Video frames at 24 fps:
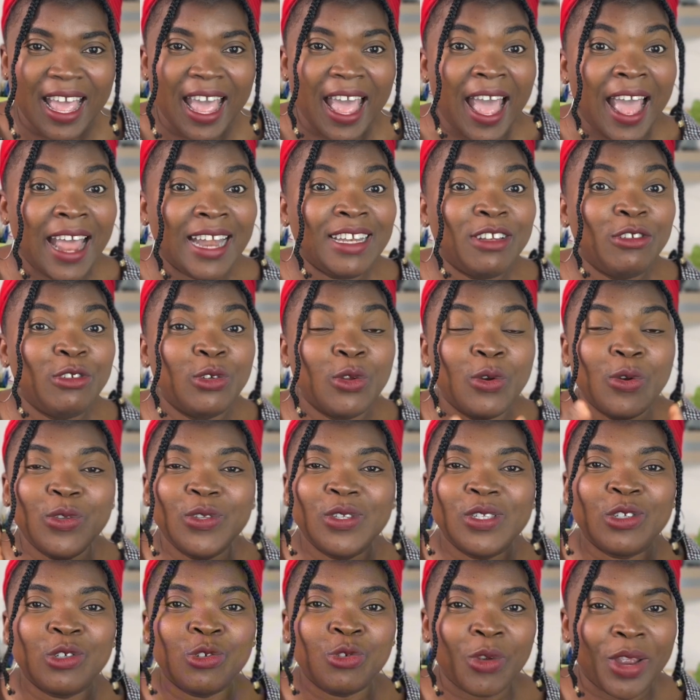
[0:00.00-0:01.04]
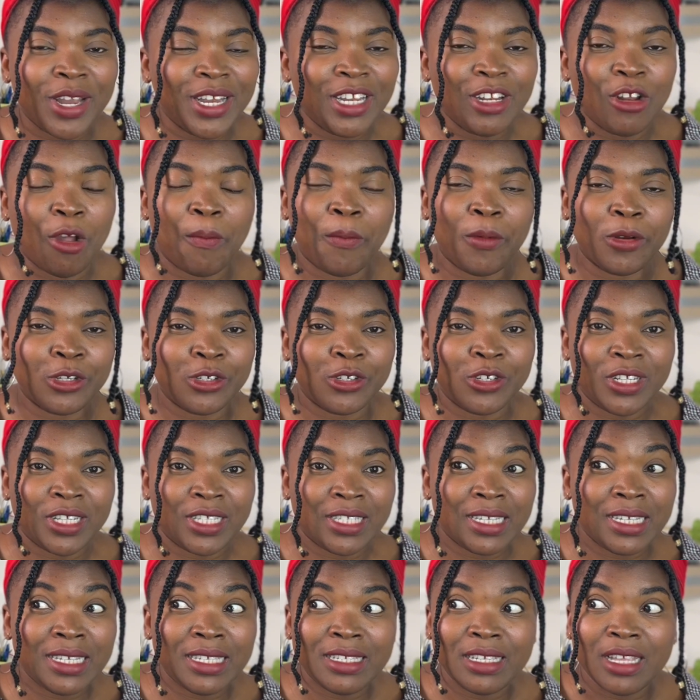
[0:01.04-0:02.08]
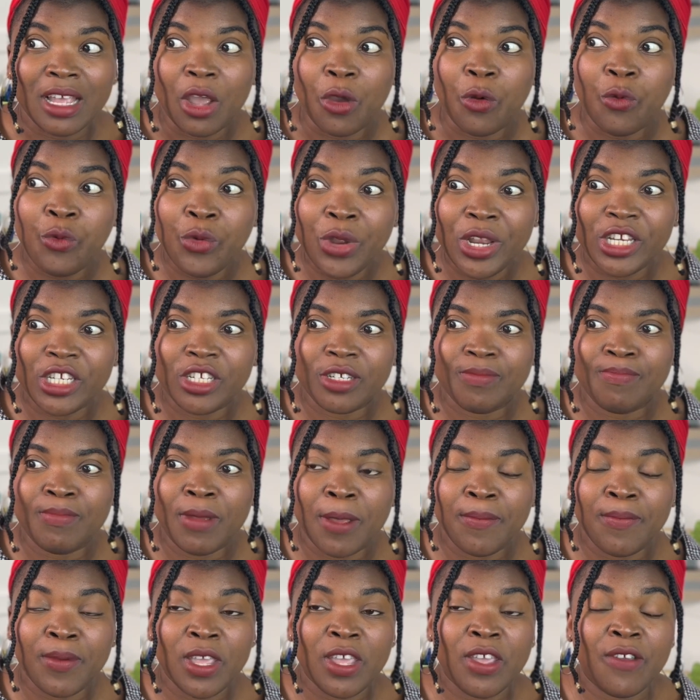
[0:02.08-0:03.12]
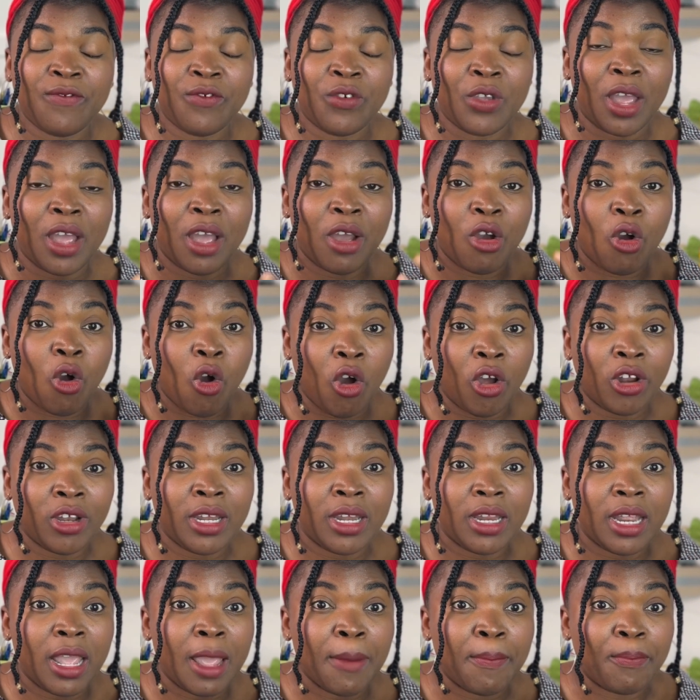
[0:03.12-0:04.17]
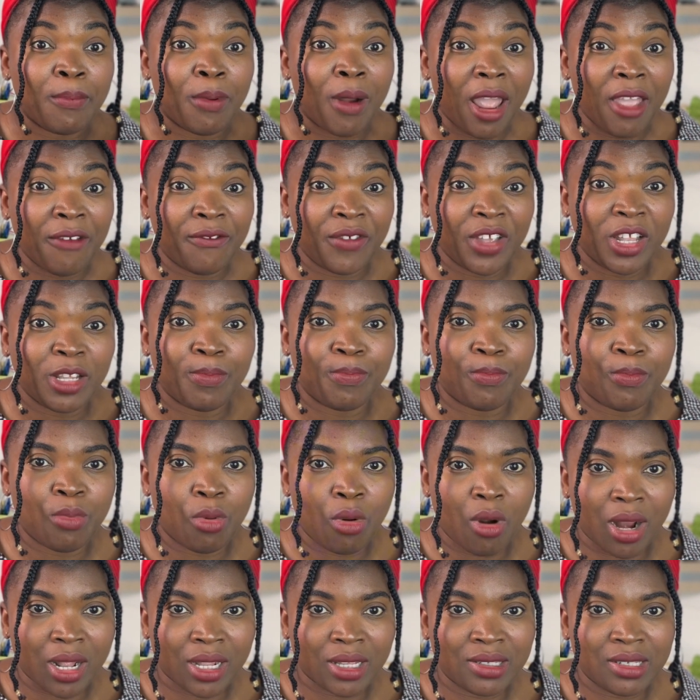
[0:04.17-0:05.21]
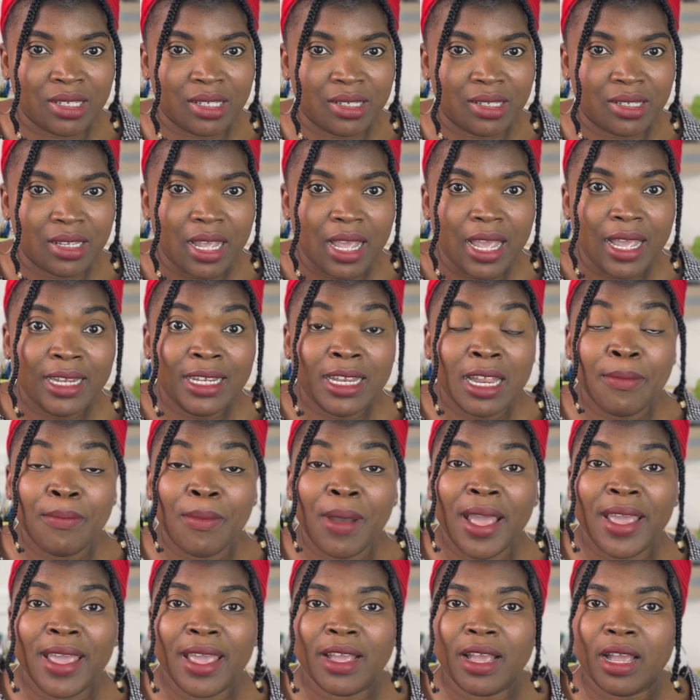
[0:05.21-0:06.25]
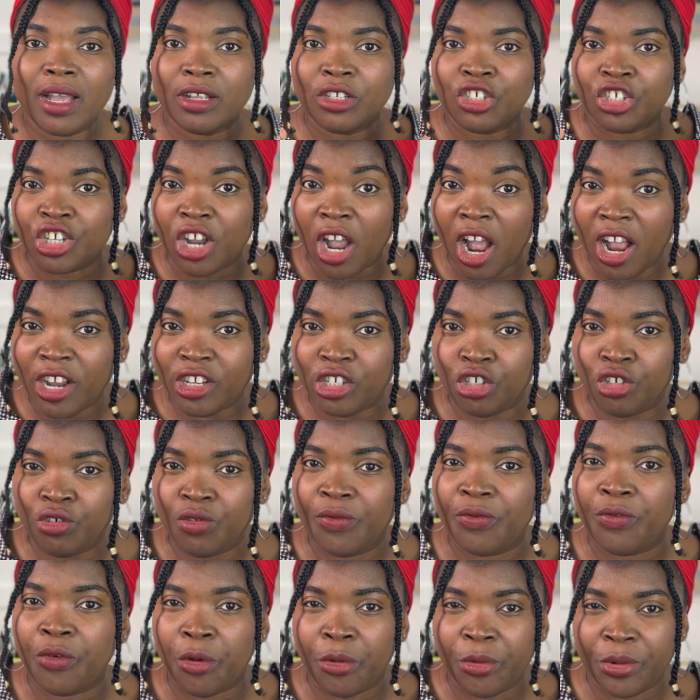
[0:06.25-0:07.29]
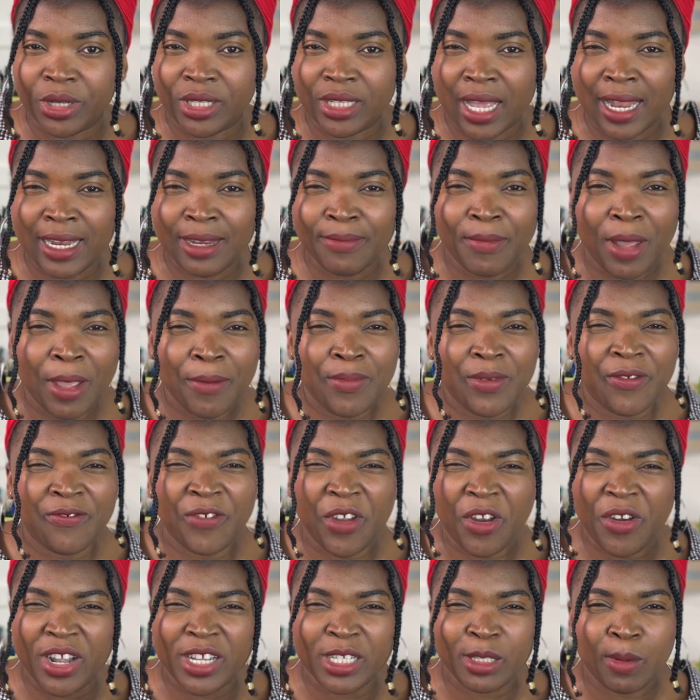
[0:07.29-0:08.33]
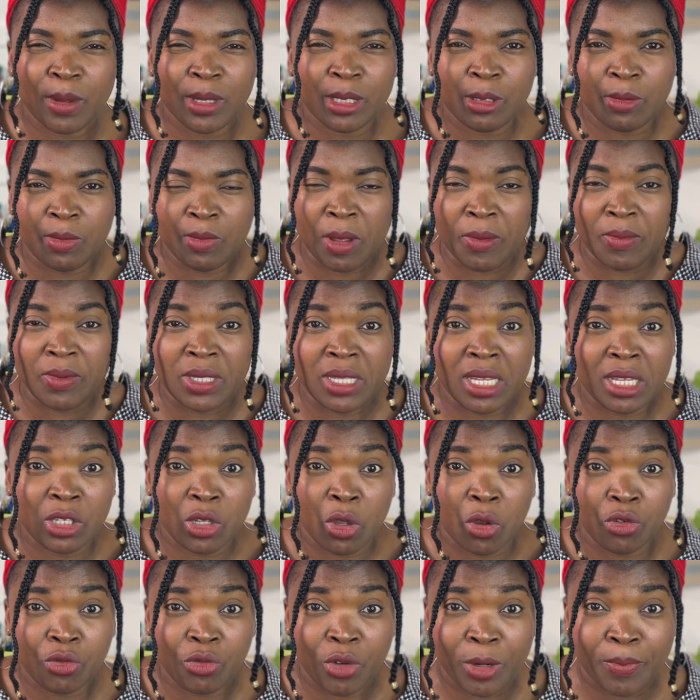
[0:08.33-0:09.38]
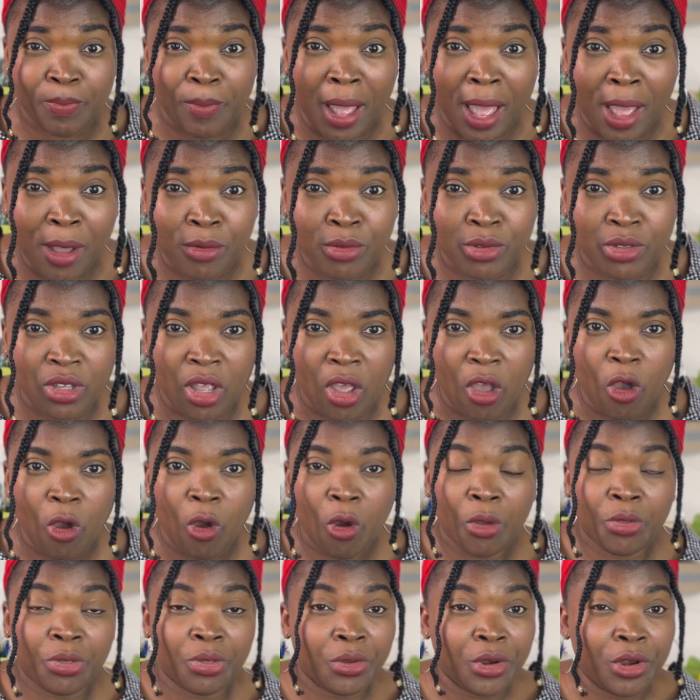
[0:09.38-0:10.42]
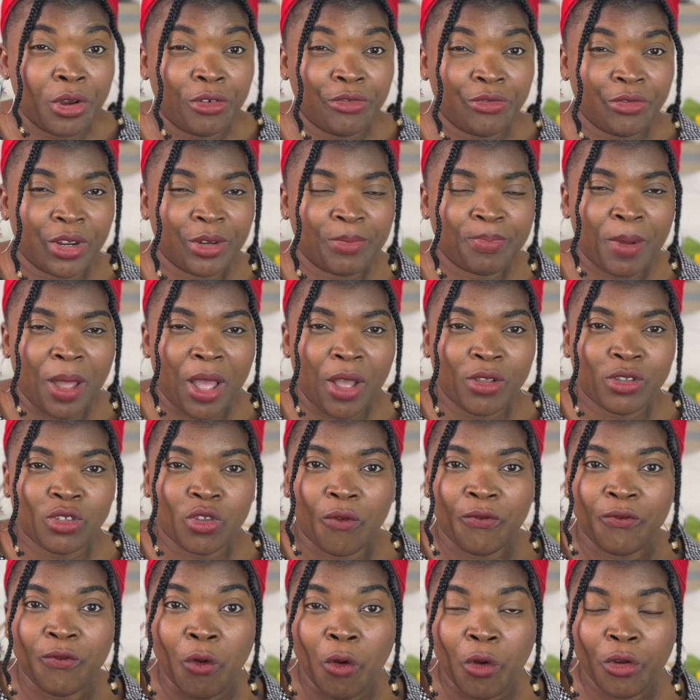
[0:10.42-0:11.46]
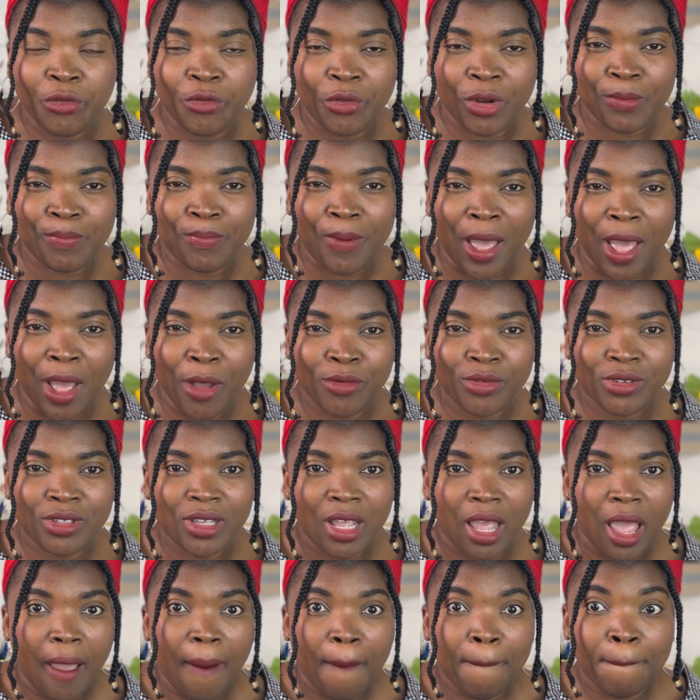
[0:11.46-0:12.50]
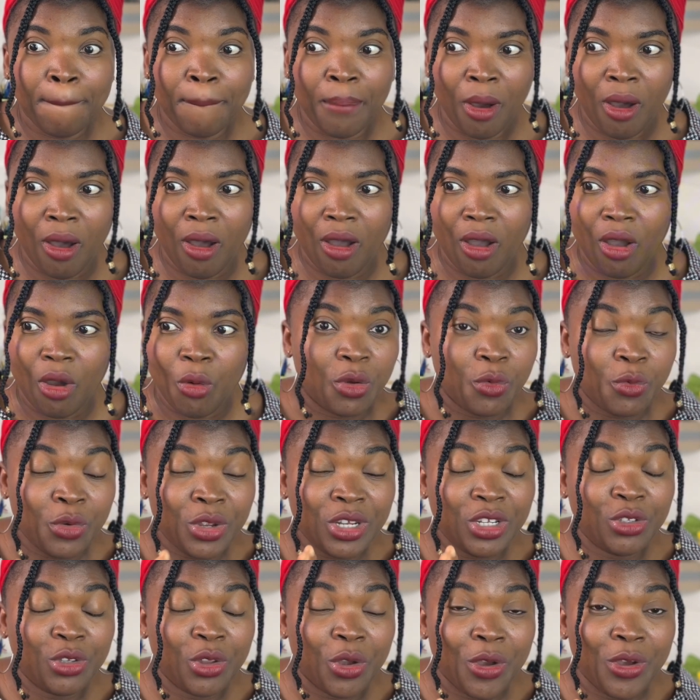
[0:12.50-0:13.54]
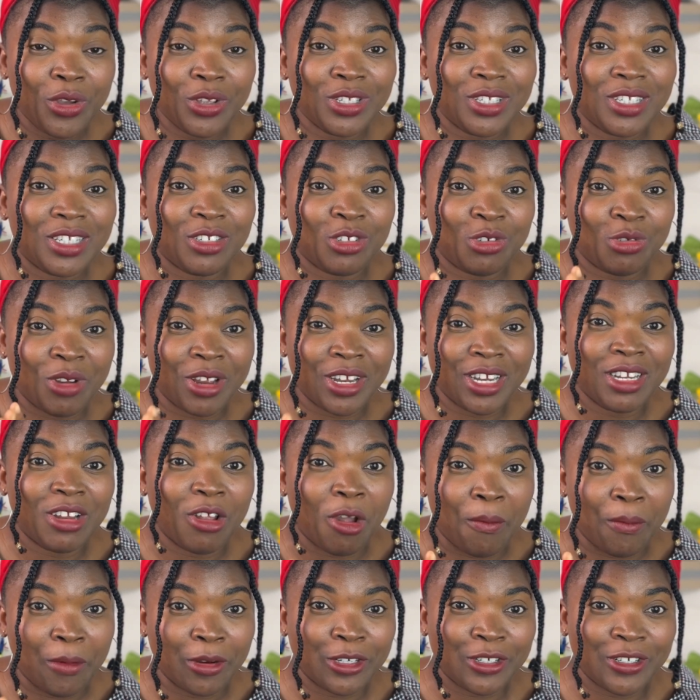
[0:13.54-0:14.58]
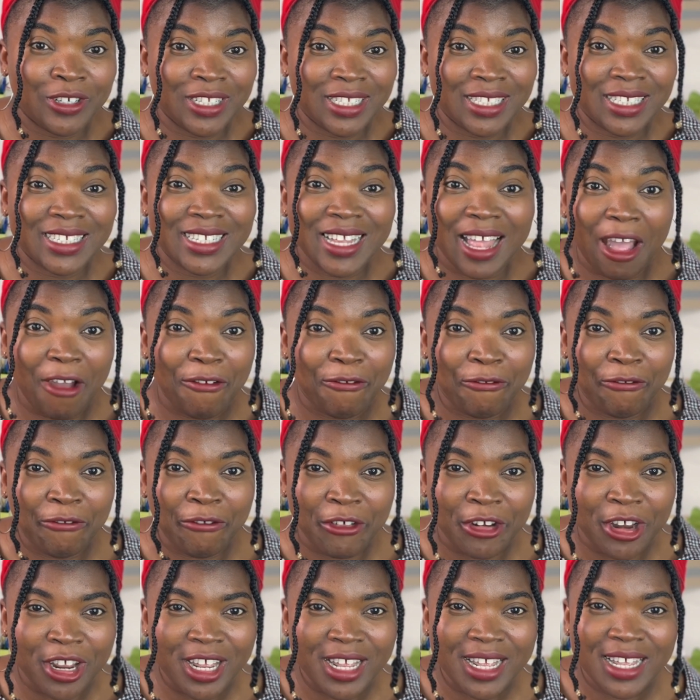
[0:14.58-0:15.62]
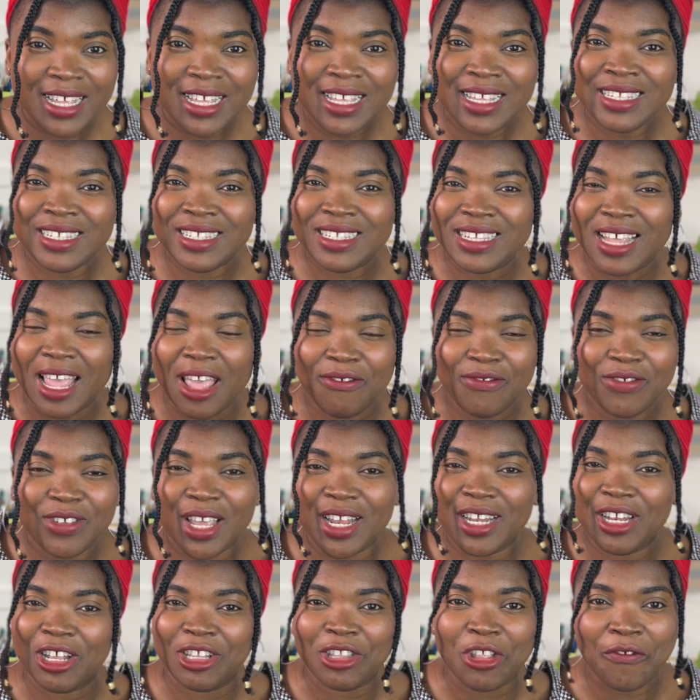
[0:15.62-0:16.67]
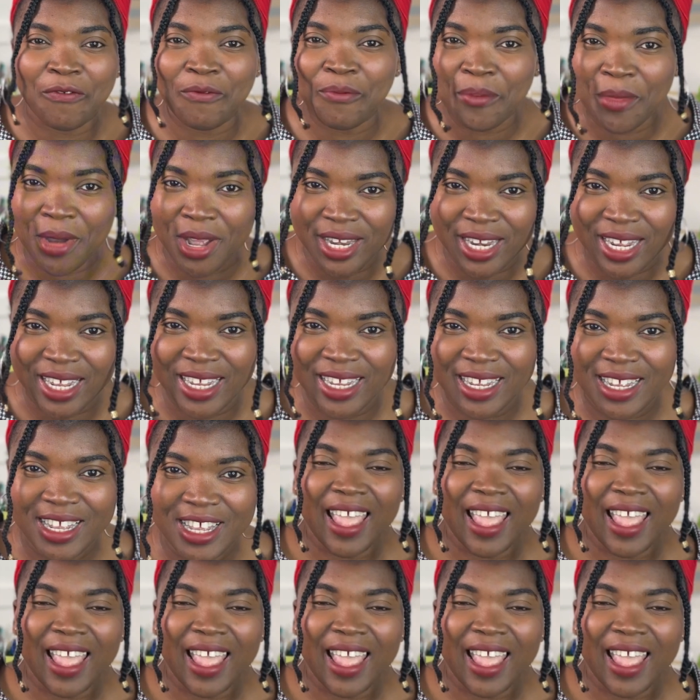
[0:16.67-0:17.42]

And those training opportunities, which maybe if you are on a private practice, they might charge you for it, and it might be very expensive, maybe six hundred pounds or three hundred pounds or four hundred pounds. But with those training opportunities that are free, it saves you a lot of money.